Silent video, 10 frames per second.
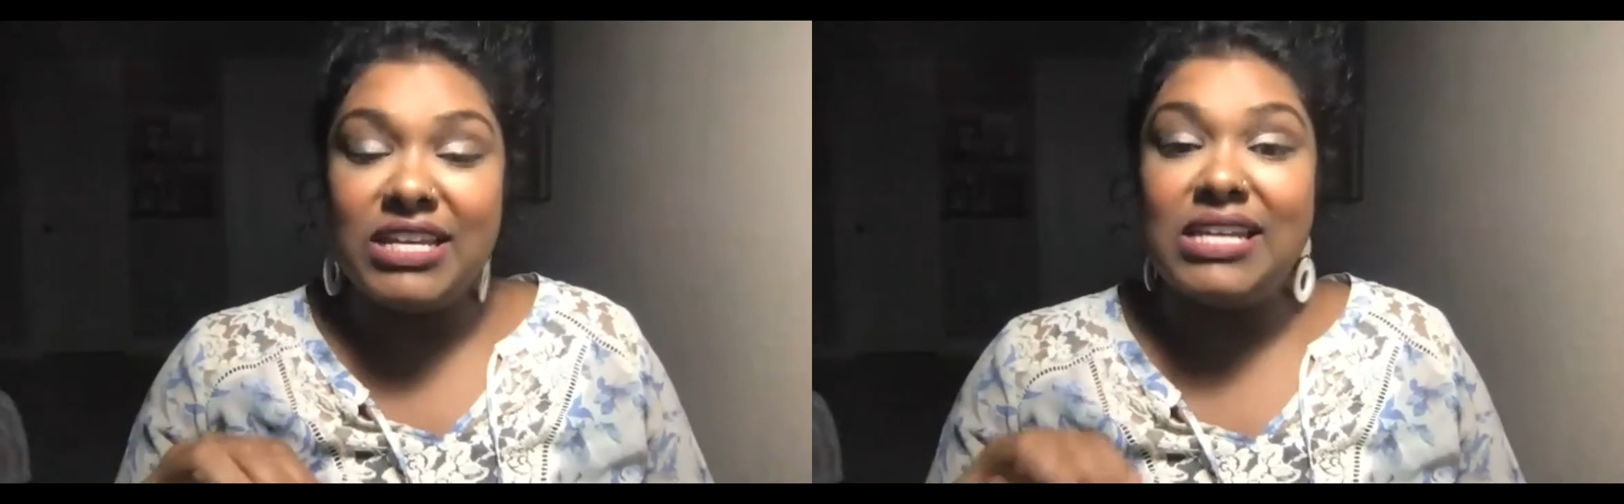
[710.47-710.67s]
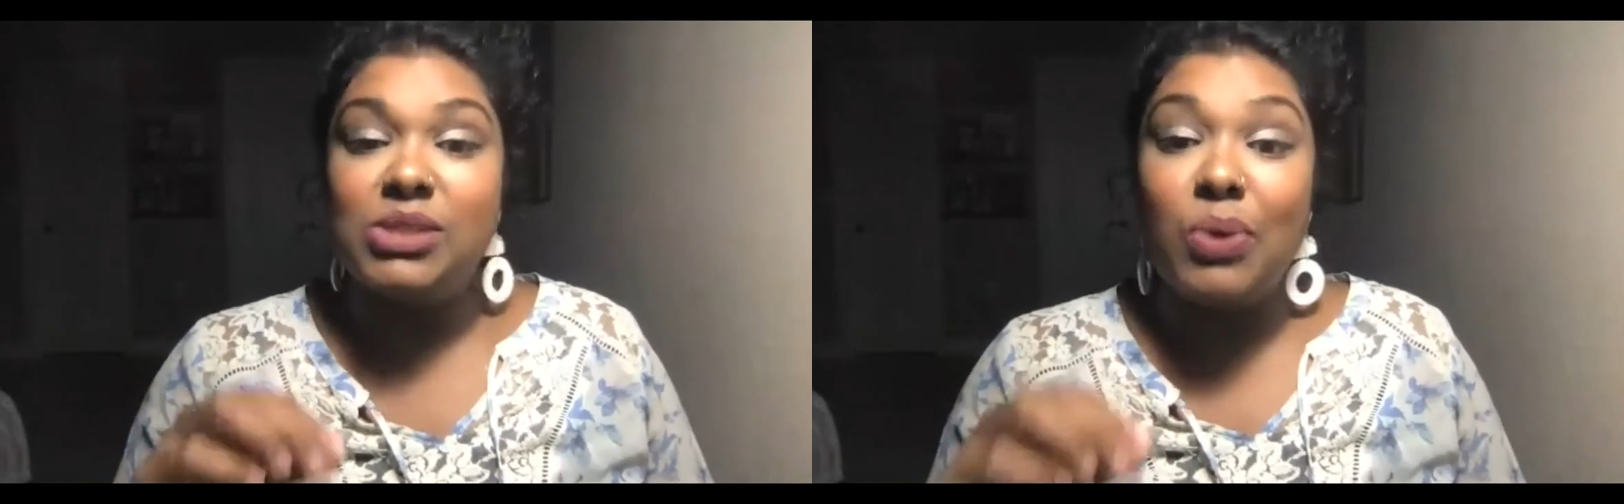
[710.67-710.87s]

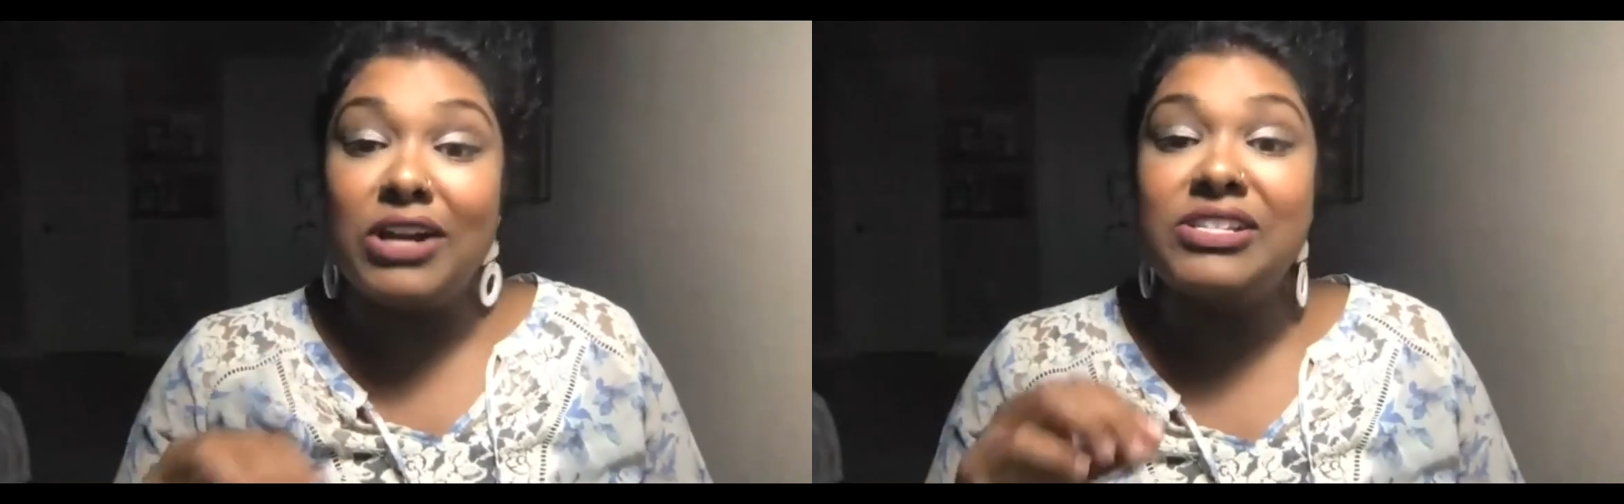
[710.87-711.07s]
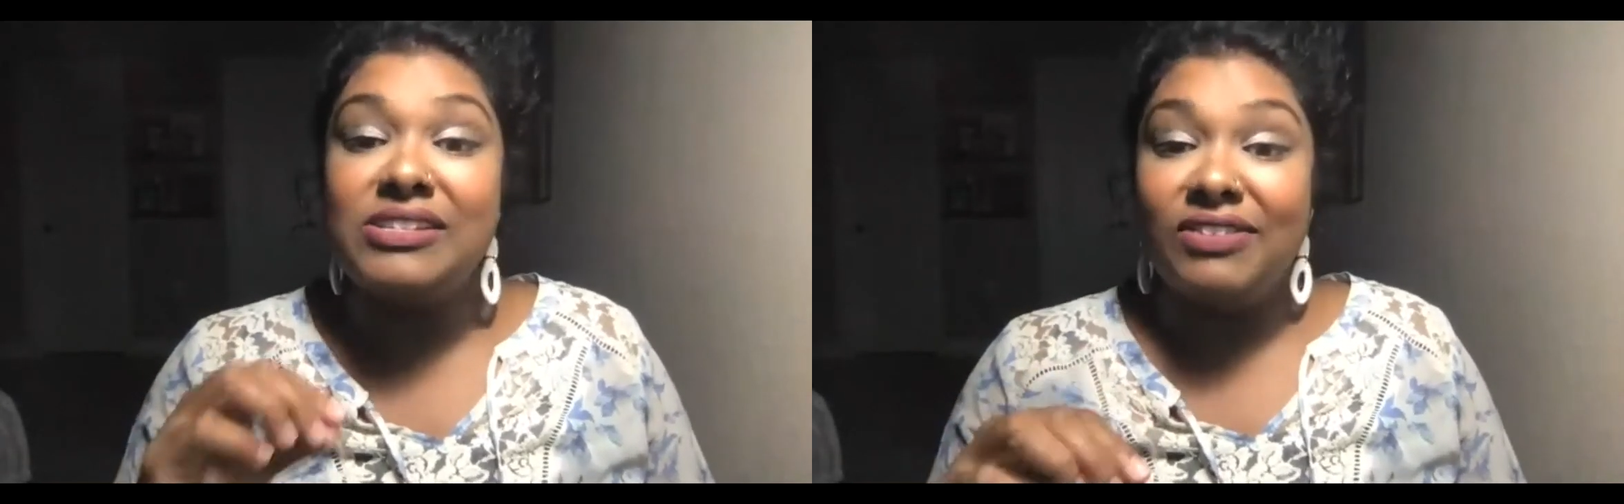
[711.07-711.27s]
is where
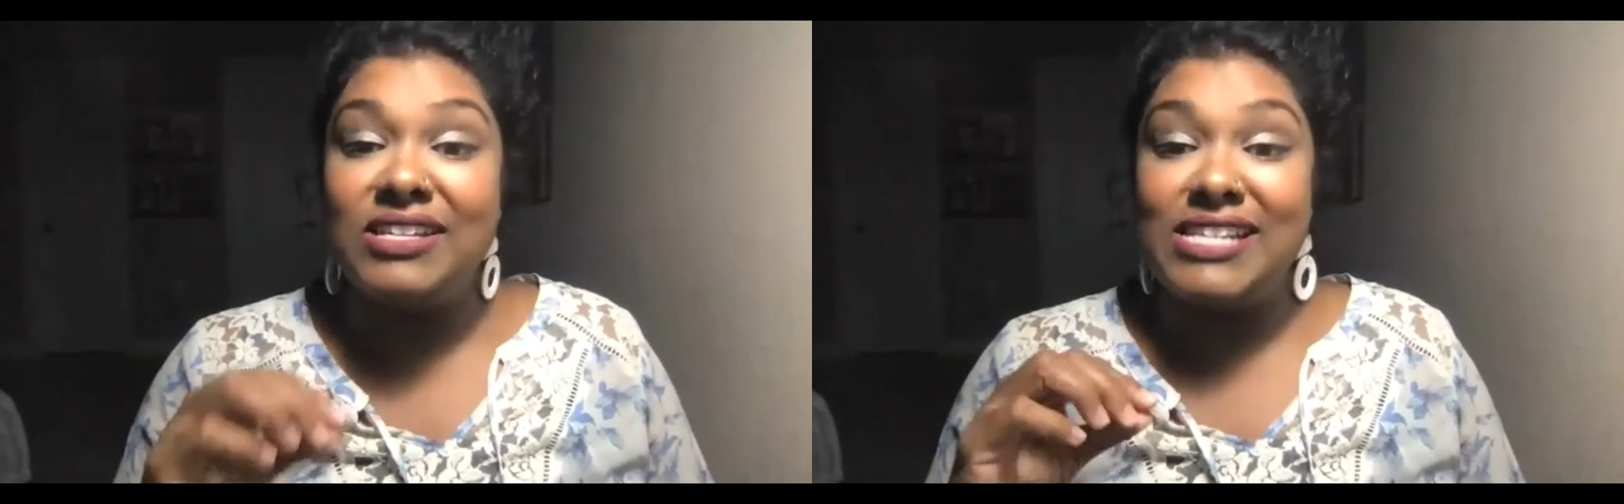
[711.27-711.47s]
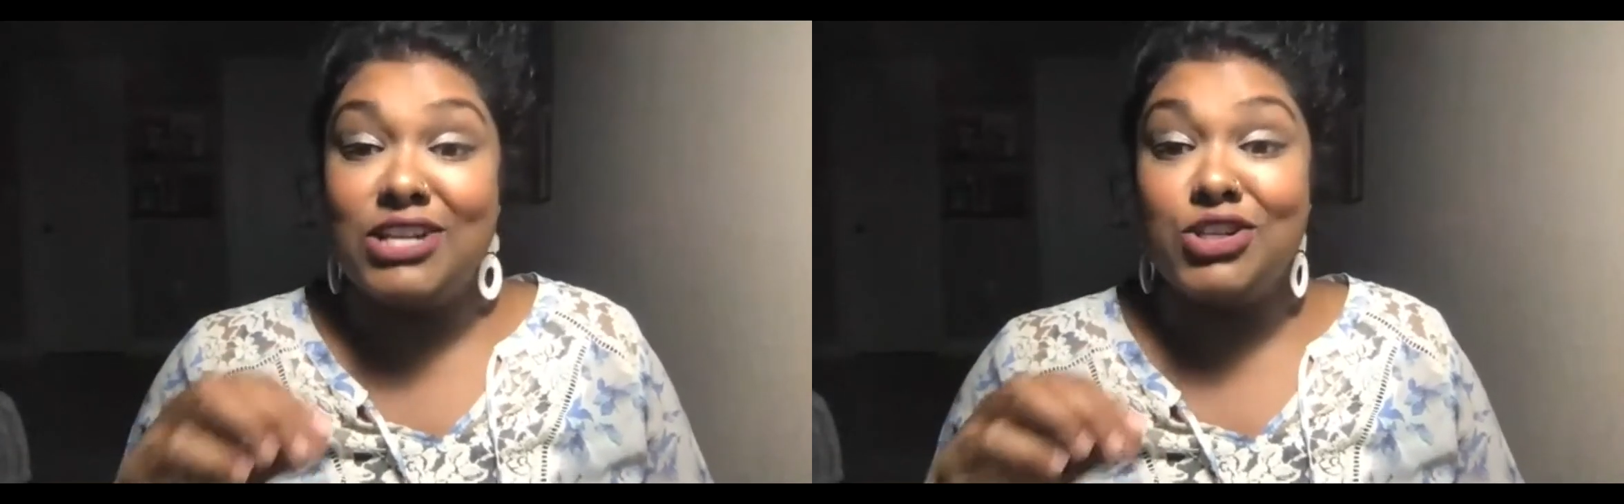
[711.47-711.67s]

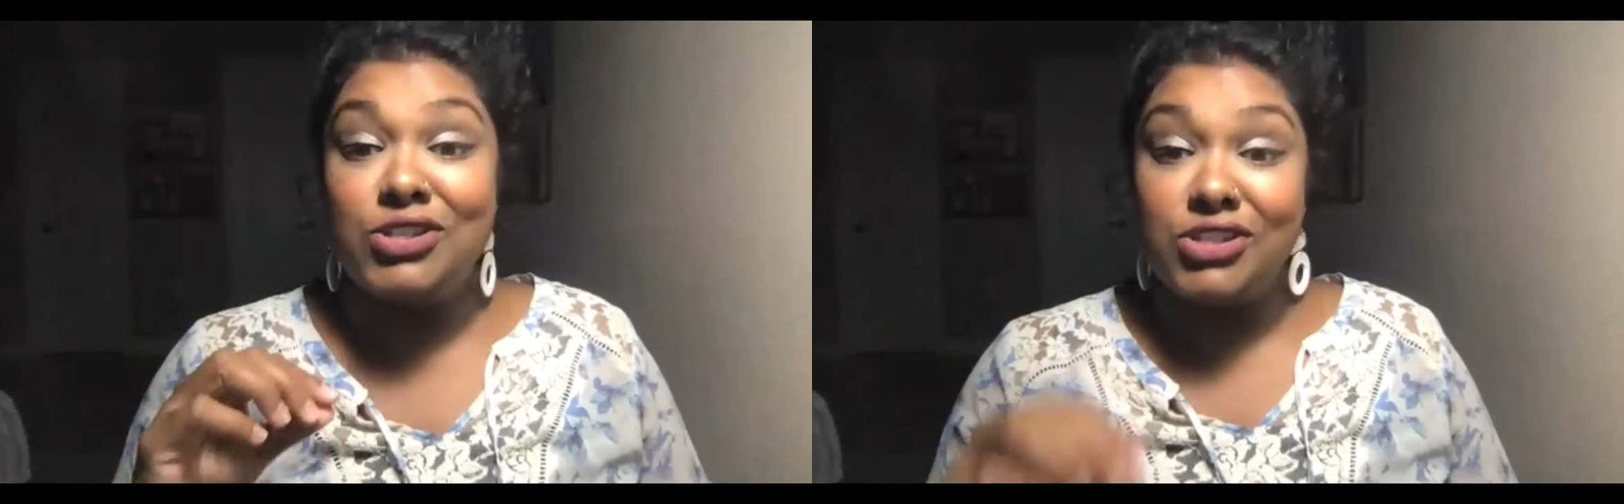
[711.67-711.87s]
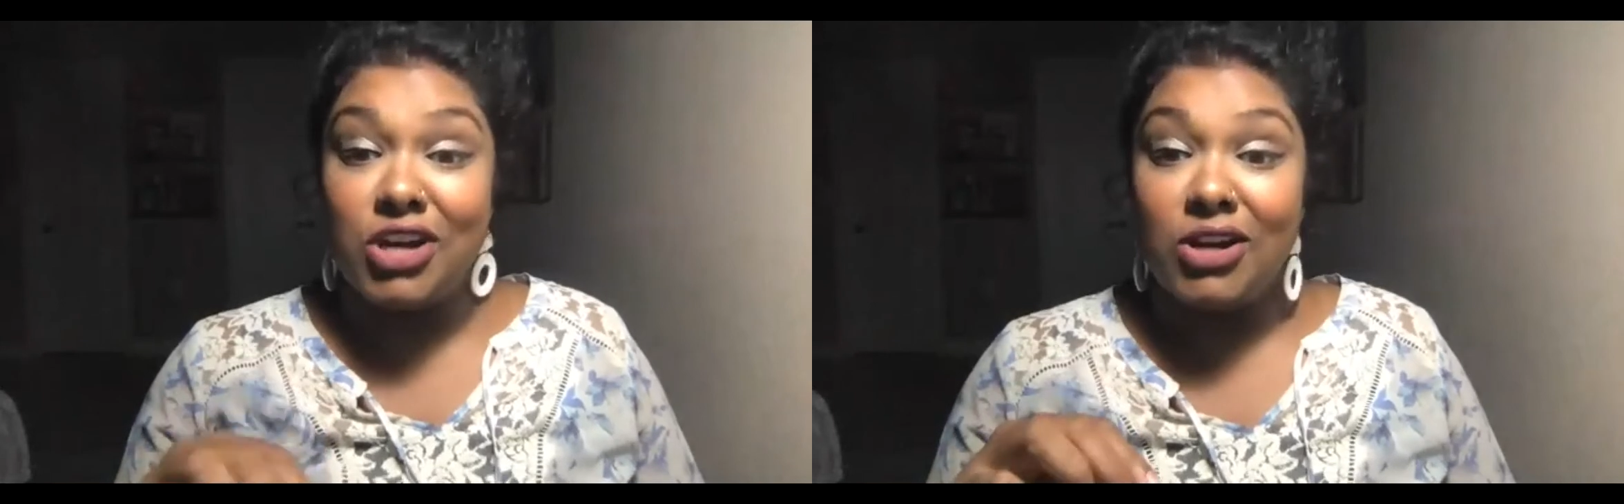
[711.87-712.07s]
civilization
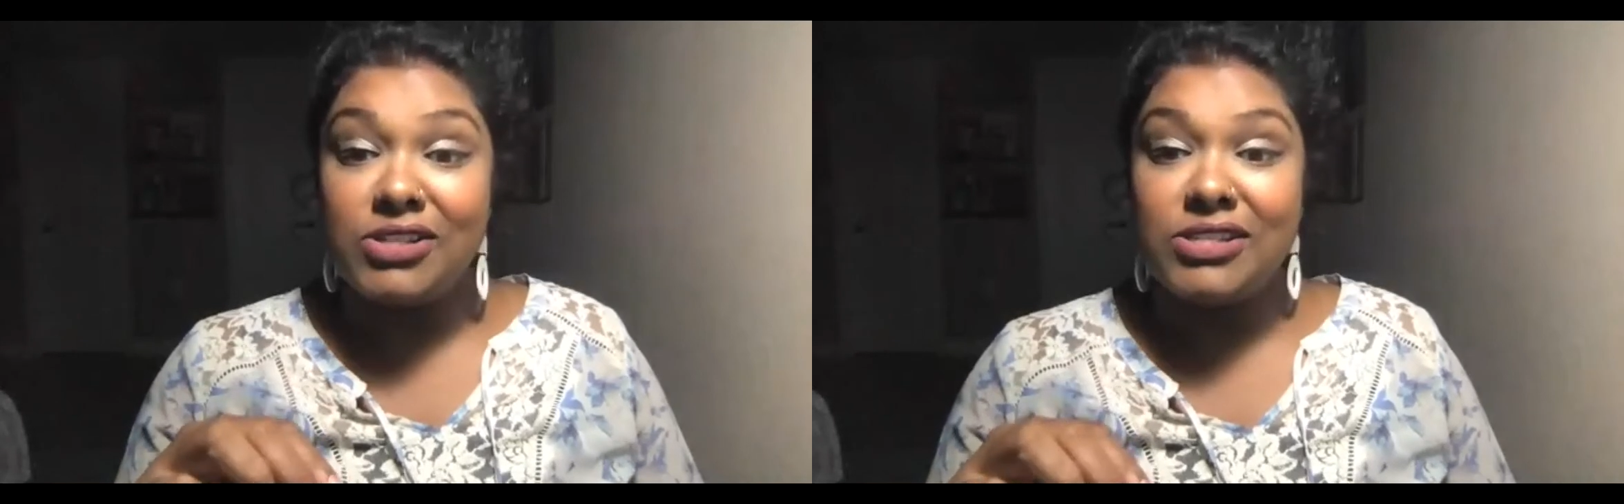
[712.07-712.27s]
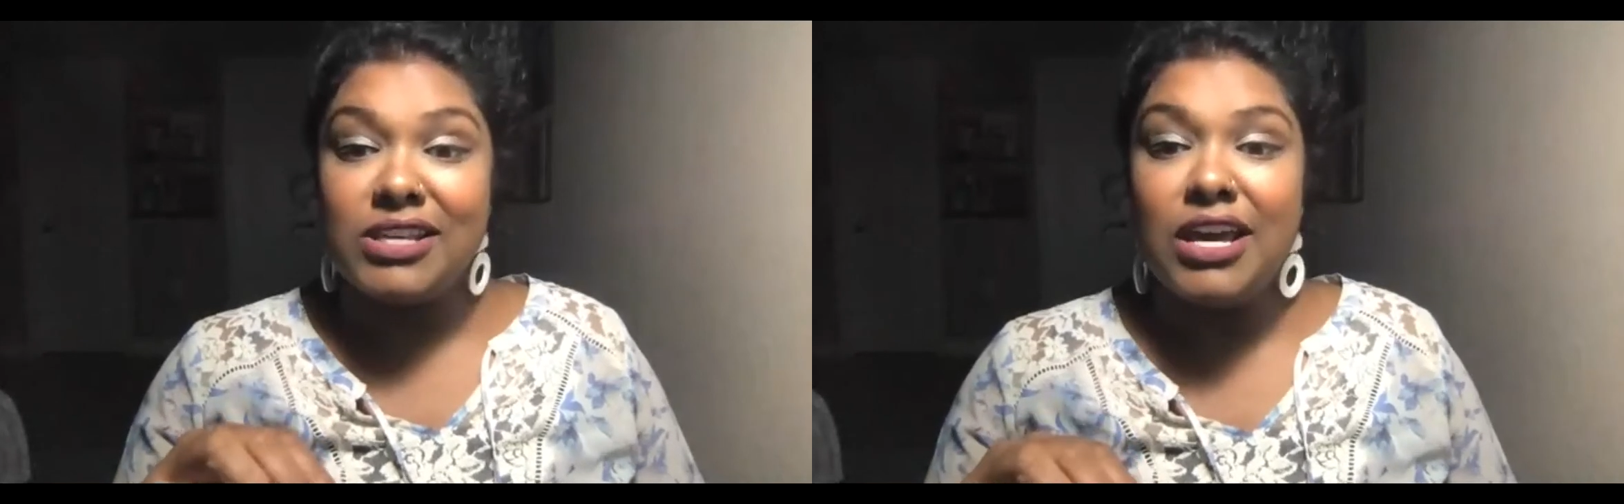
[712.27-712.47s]

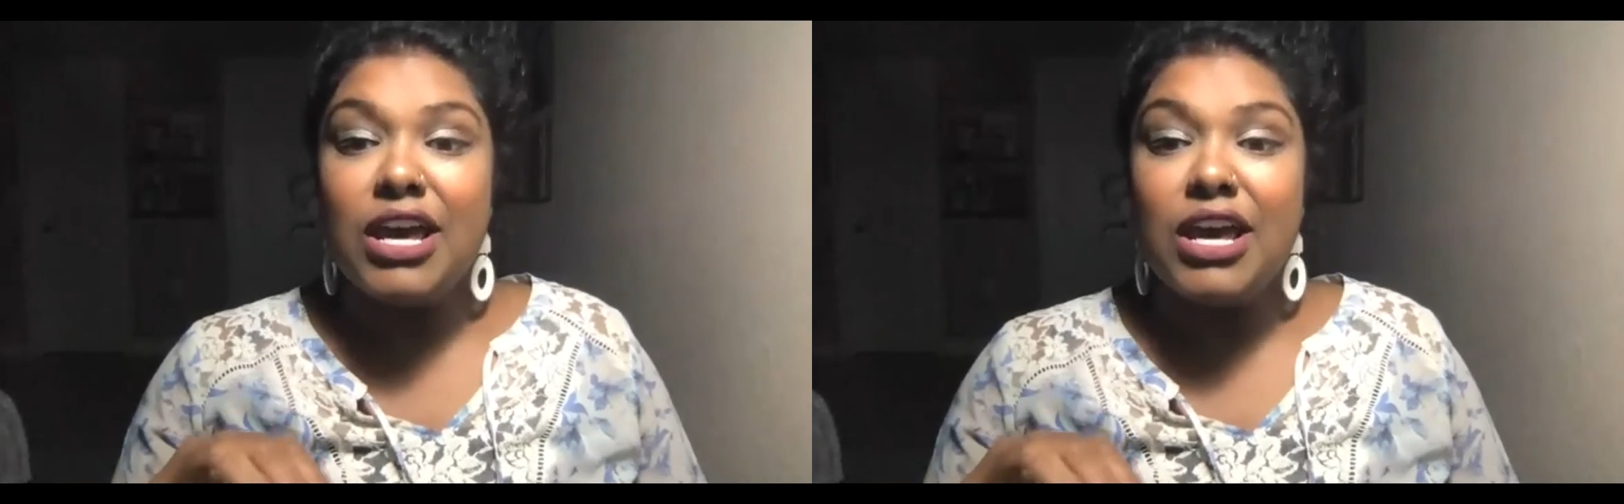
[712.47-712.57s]
starts.